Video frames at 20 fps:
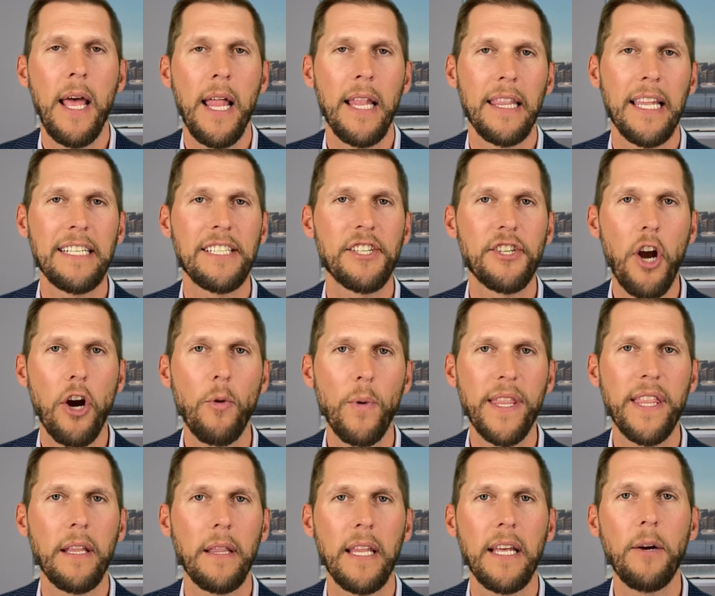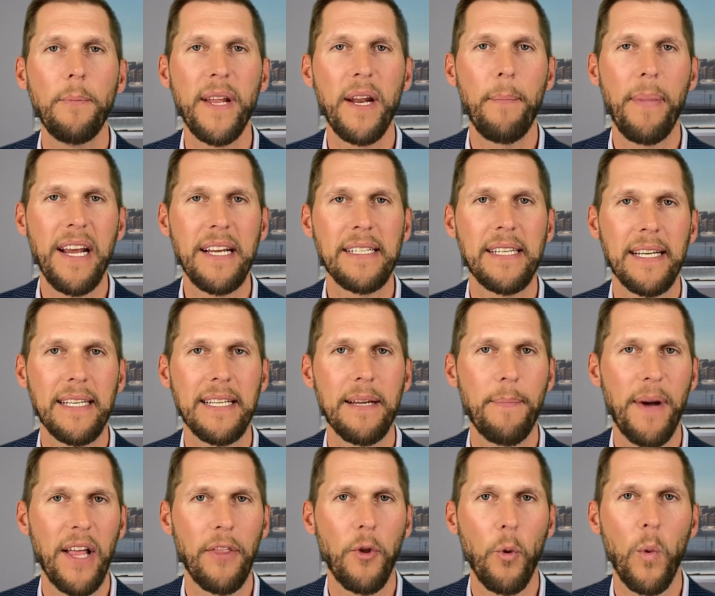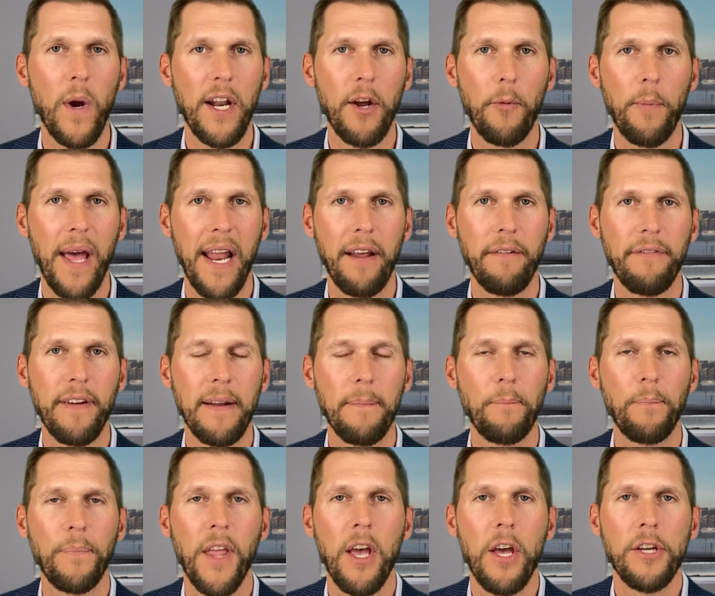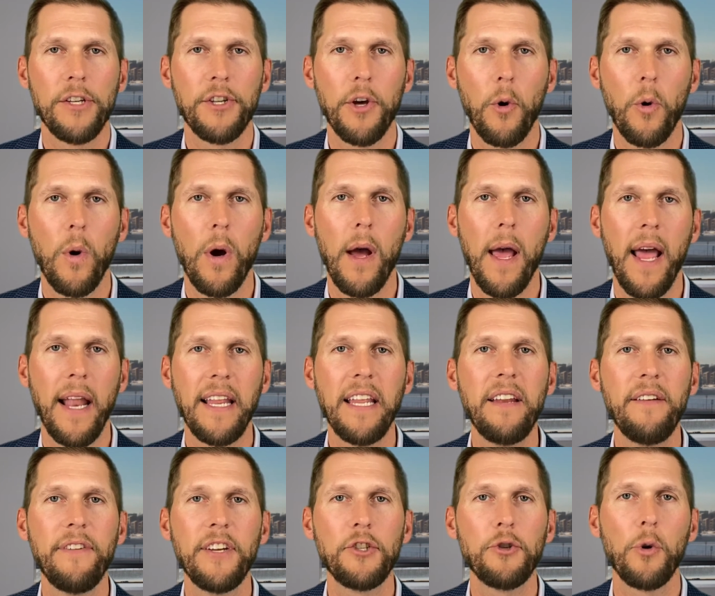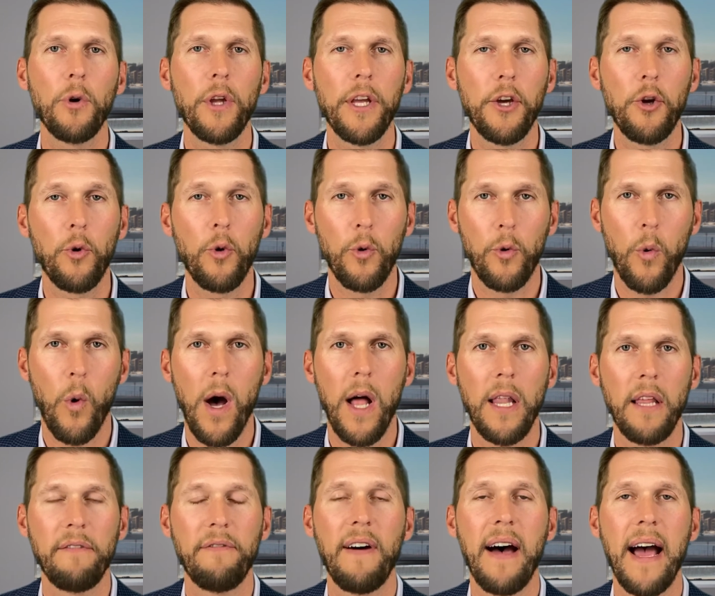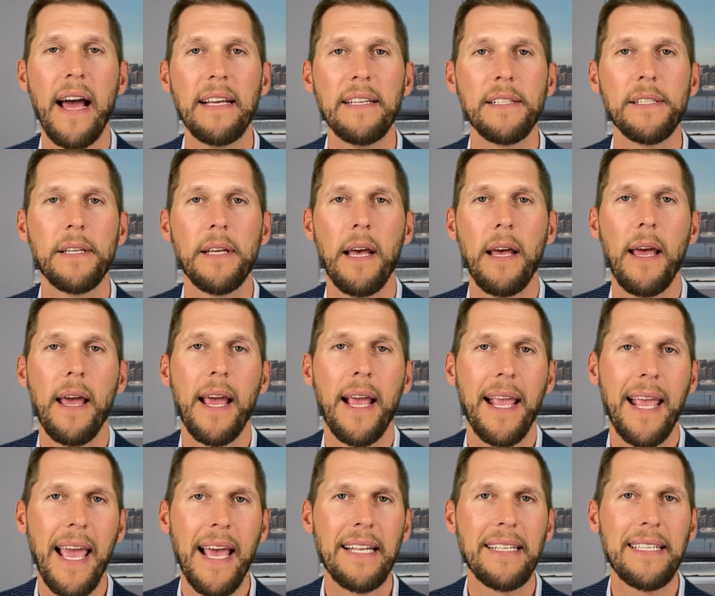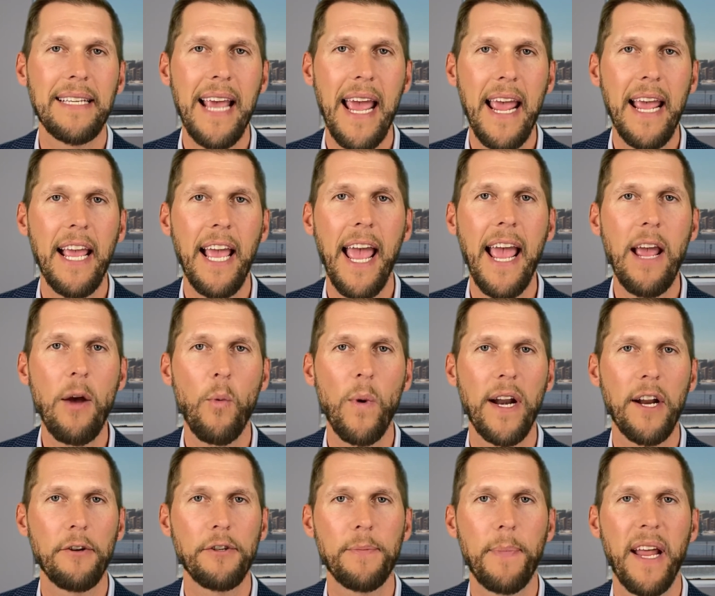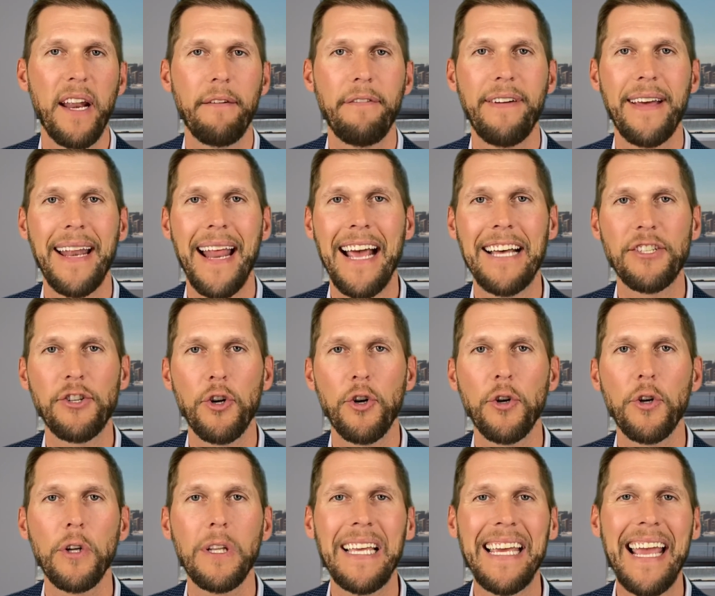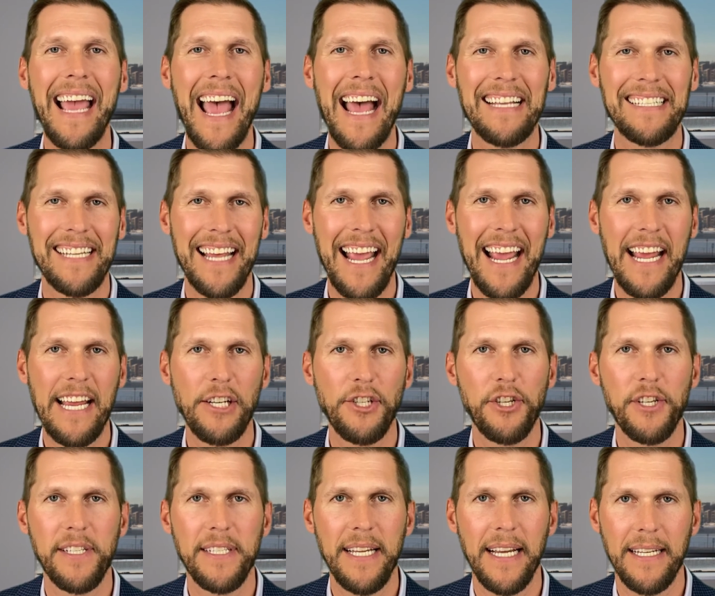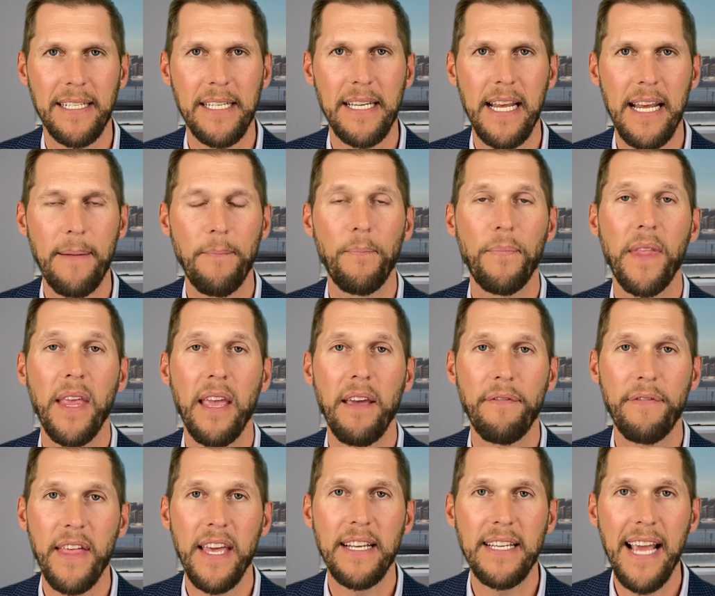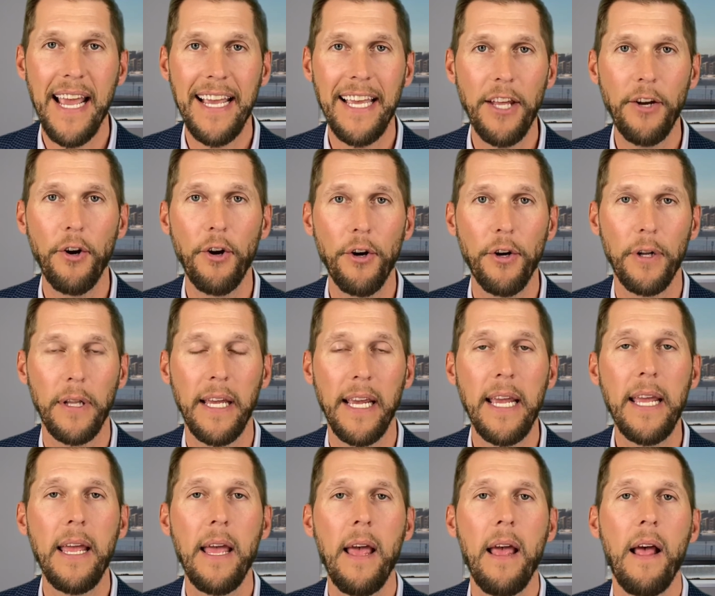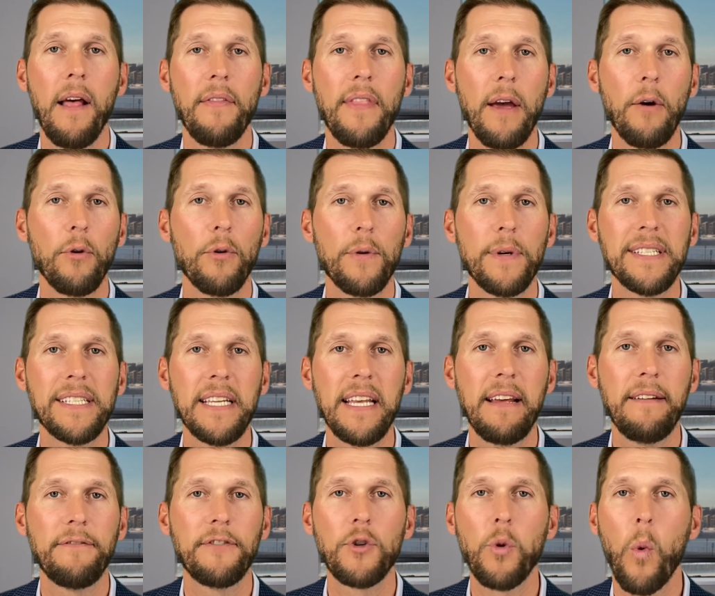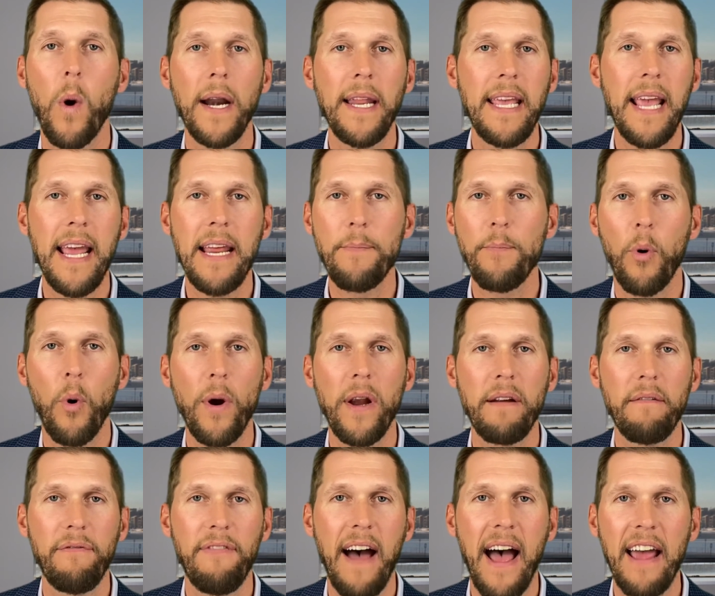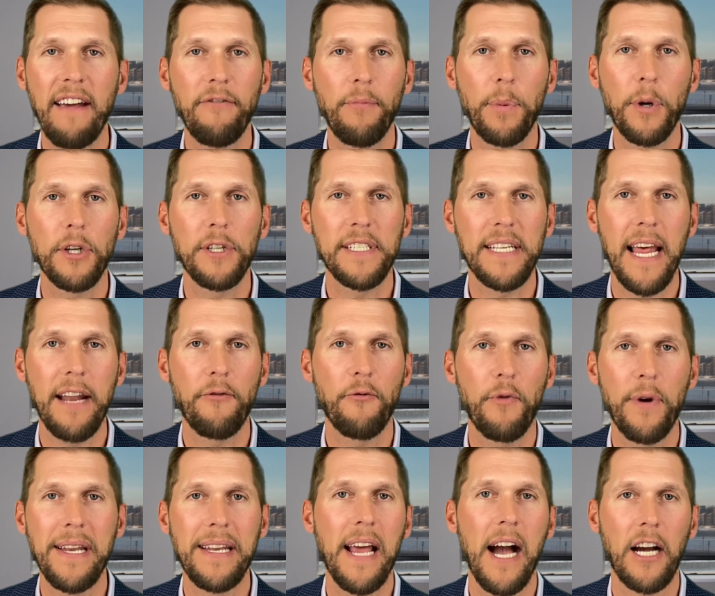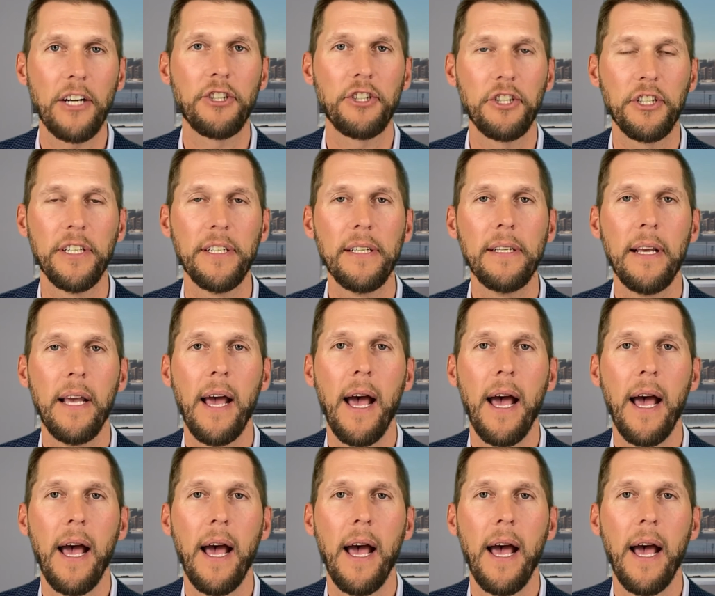Let's start with a little bit of basics about the widow benefit. So an individual who qualifies can take a widow's benefit as early as age 60. If they take it early, they will receive 28.5% reduction